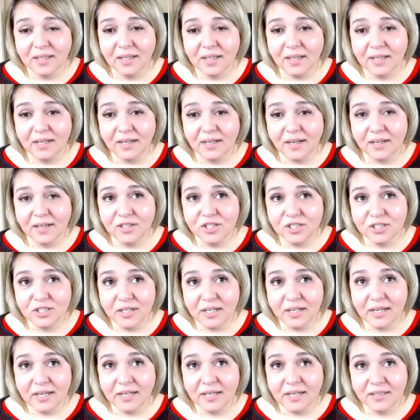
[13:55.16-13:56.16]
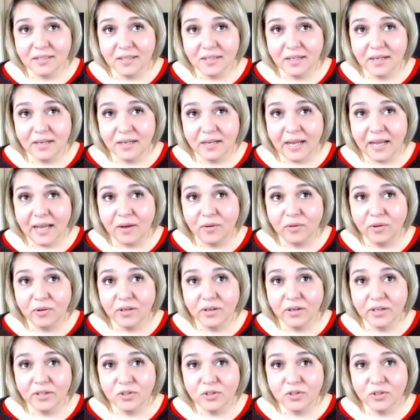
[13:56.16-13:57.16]
And I shared, how can
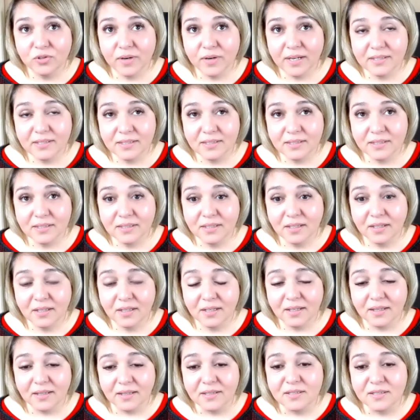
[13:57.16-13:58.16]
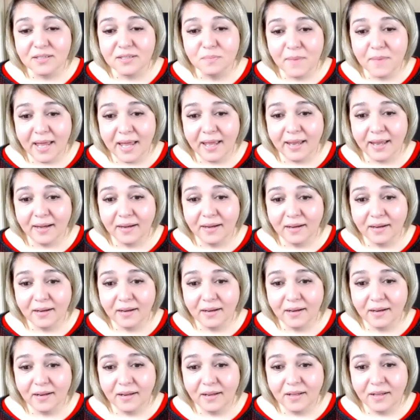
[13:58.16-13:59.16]
I trust this man
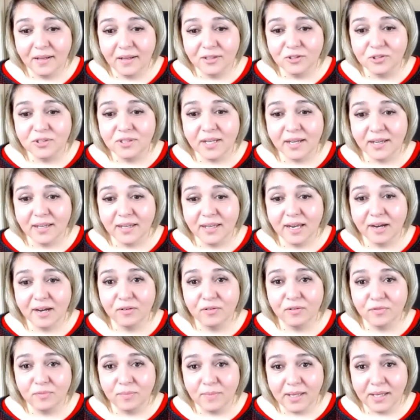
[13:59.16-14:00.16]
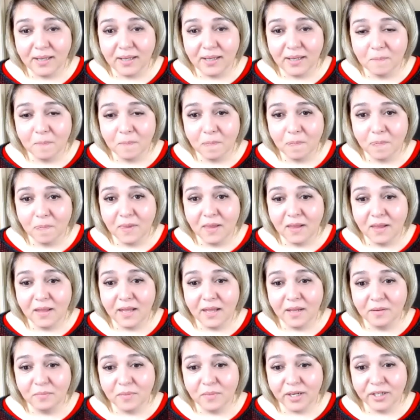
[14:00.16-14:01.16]
to take care of me
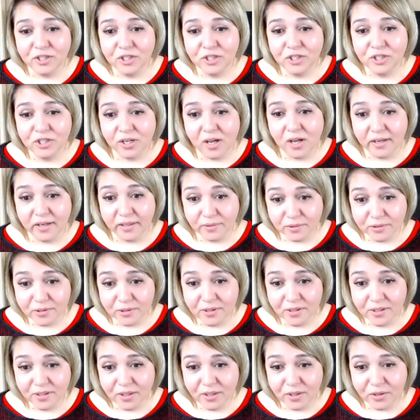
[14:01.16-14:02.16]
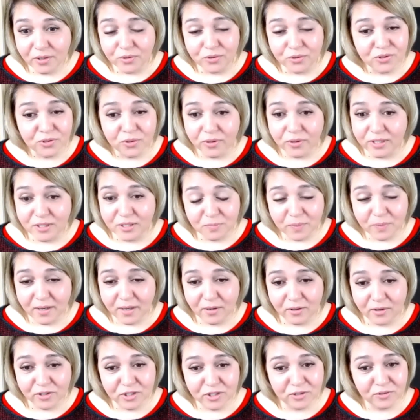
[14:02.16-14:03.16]
and my child, who's not his
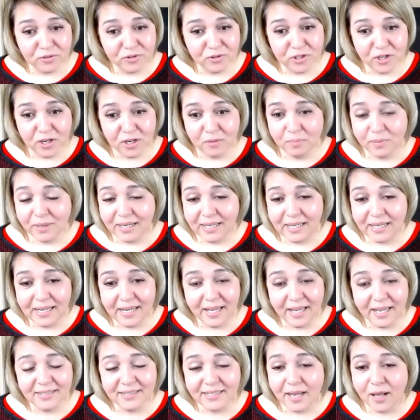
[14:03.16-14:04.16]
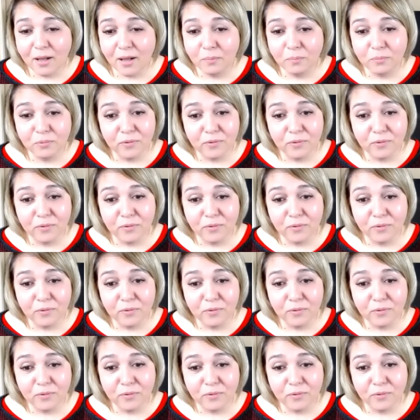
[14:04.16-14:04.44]
biological child, but he has helped